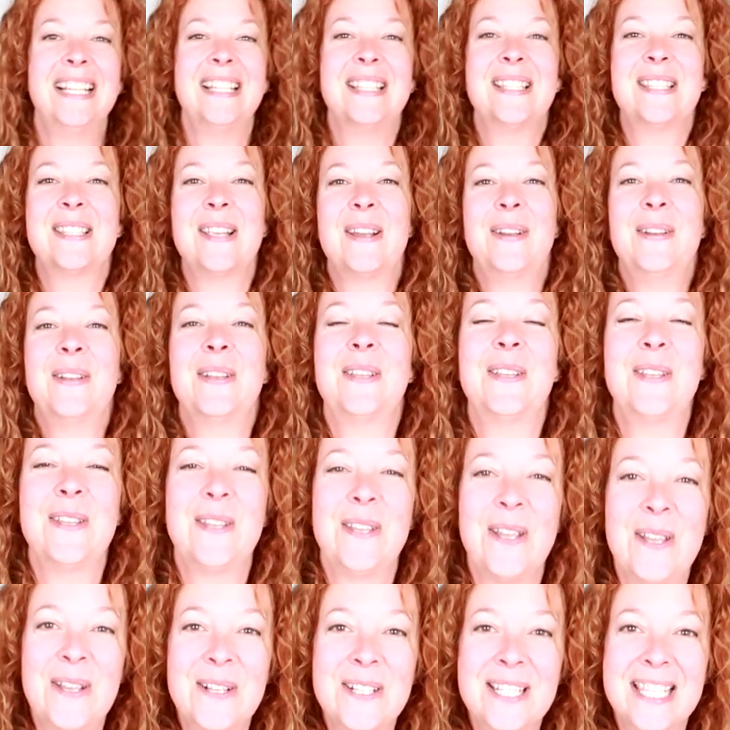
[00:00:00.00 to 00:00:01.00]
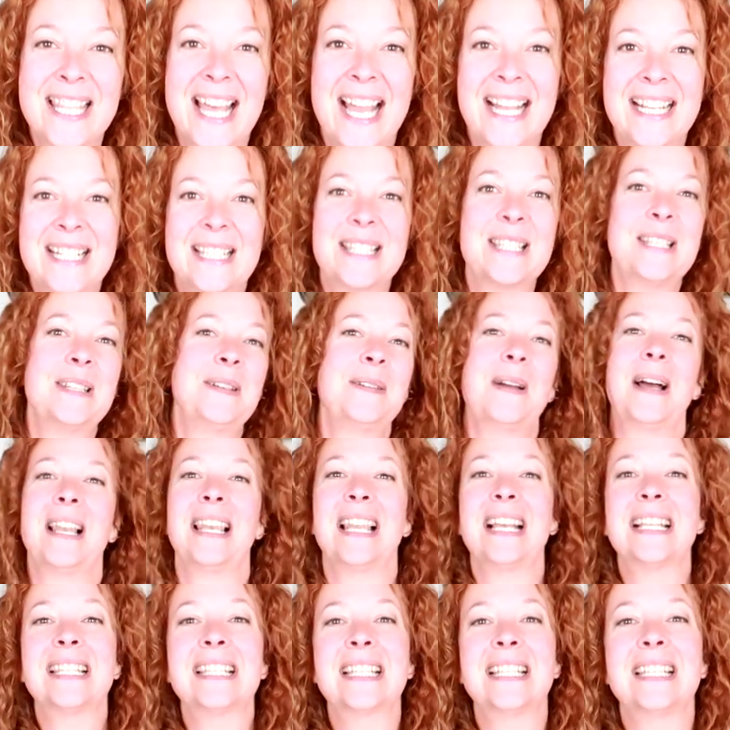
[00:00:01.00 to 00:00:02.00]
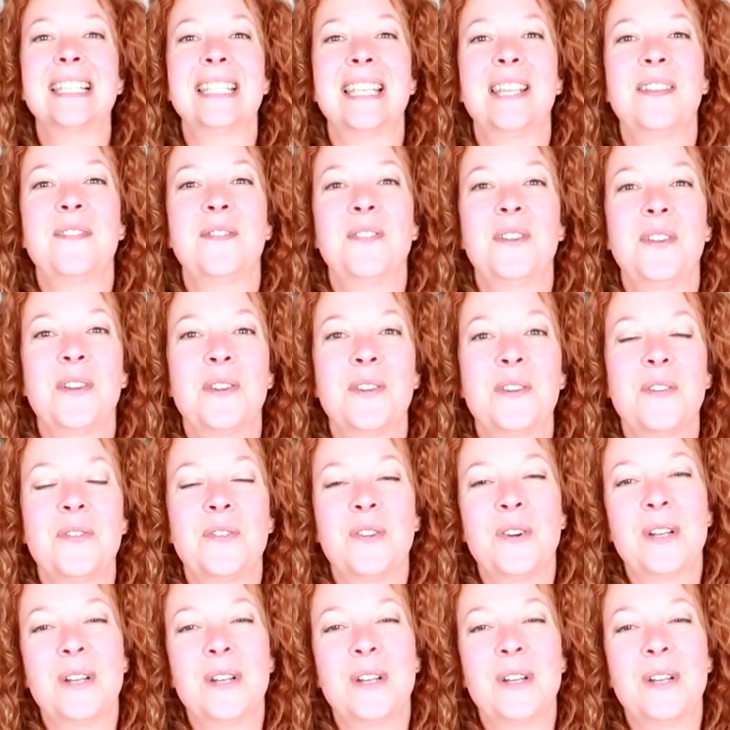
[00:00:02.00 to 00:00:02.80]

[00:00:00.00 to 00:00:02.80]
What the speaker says: So huge thanks to Alaska Seafood